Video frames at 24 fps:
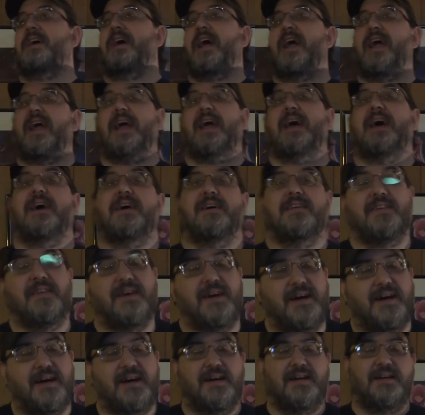And
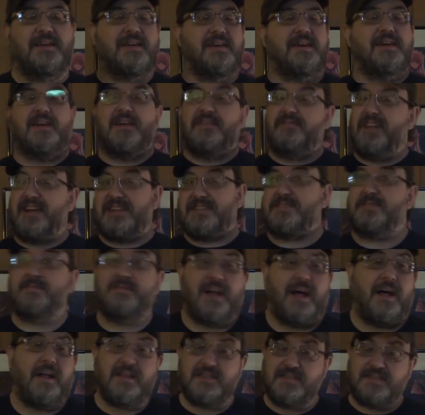that's
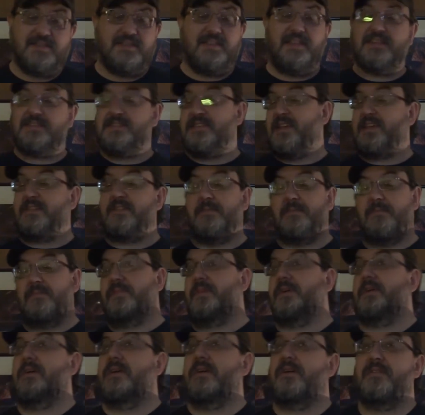honestly, that's like
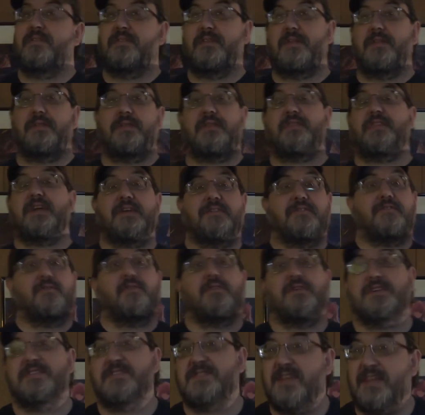the thing
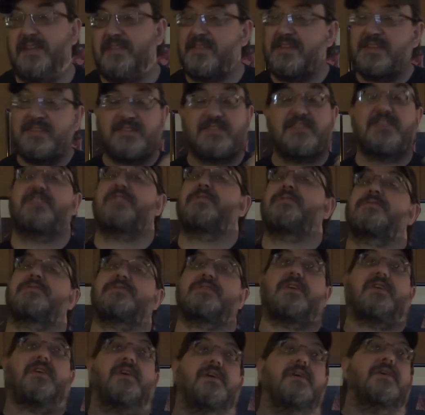for it. It's like these kills
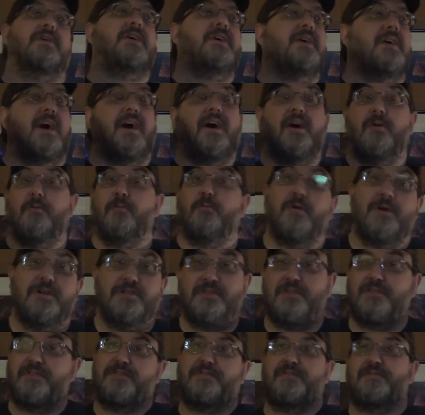are
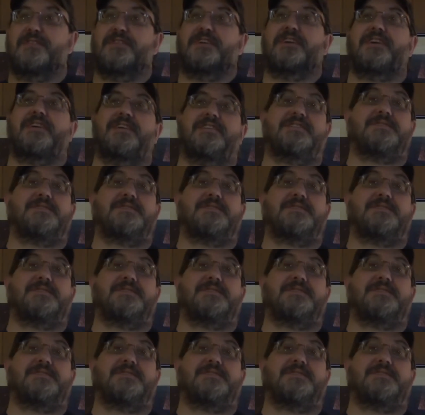wonderfully